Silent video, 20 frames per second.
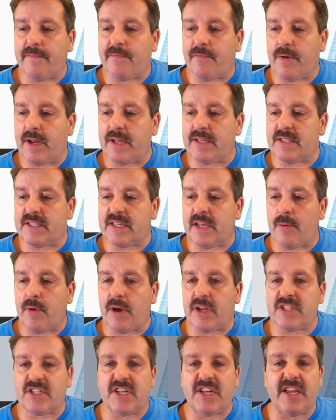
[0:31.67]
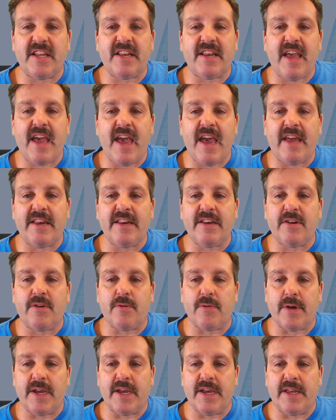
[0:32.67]
friends, is I want you to hit edit
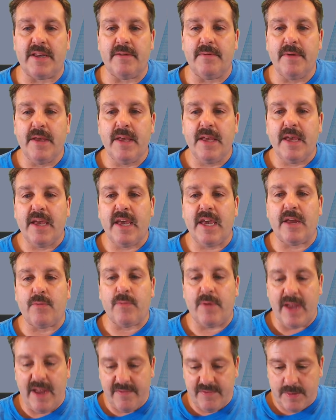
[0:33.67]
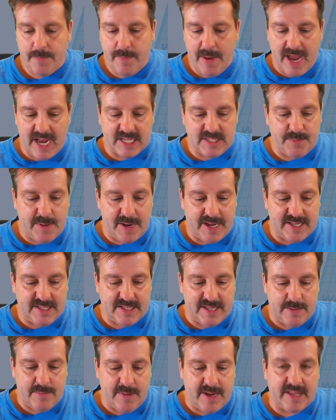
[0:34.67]
grid, and we have to
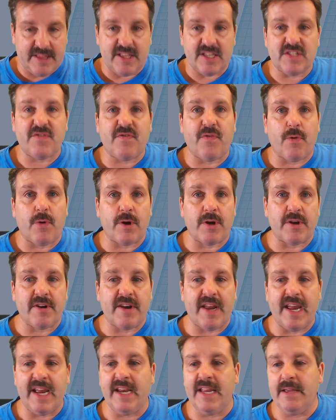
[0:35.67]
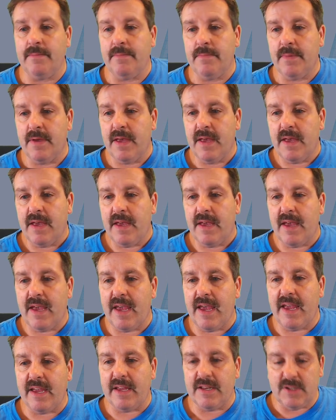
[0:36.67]
backspace and make this 480.
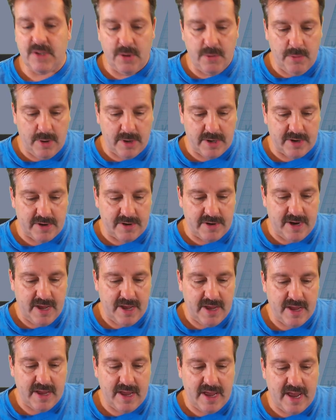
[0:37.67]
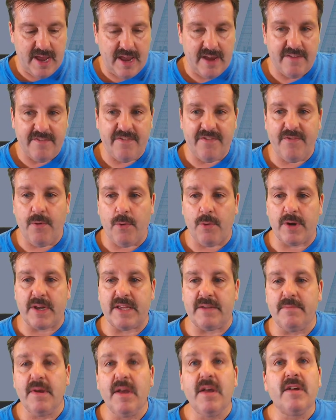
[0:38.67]
And
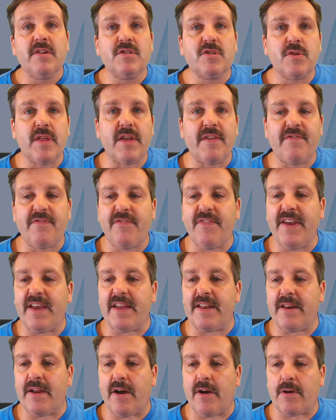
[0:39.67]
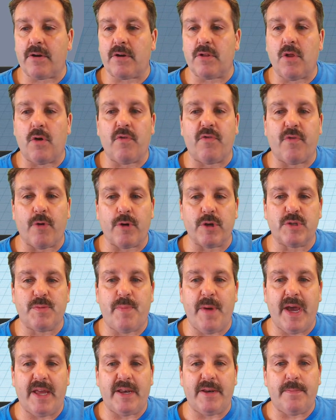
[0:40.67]
240 so they fit our Glowforge
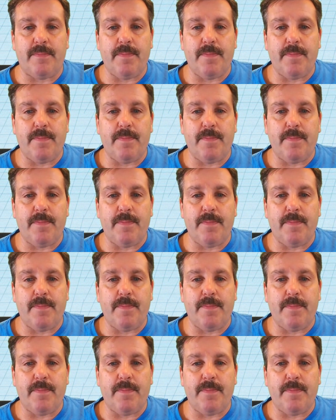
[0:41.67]
bed.